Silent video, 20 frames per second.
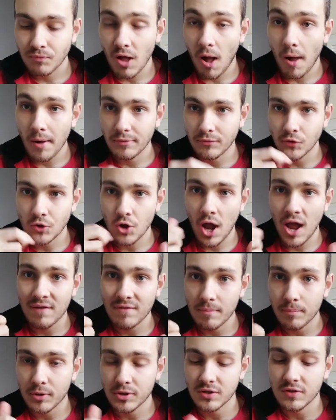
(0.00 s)
If you don't have a
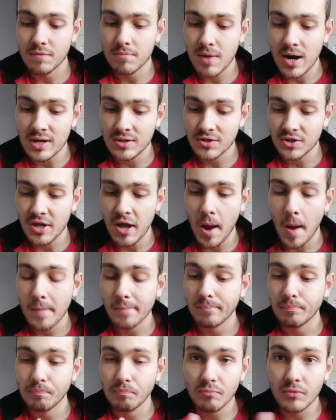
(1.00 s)
positive mindset,
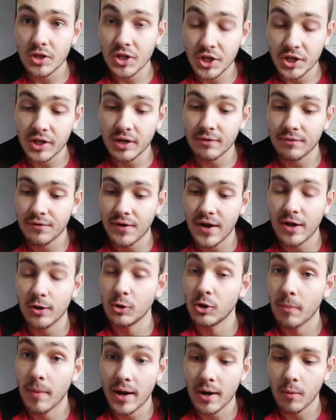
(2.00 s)
you're going to fail no
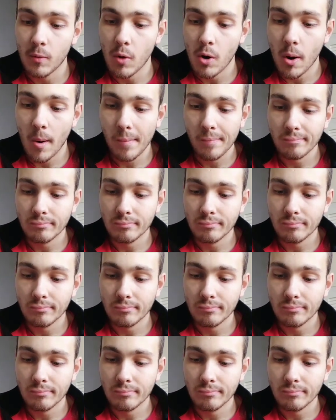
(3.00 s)
matter what.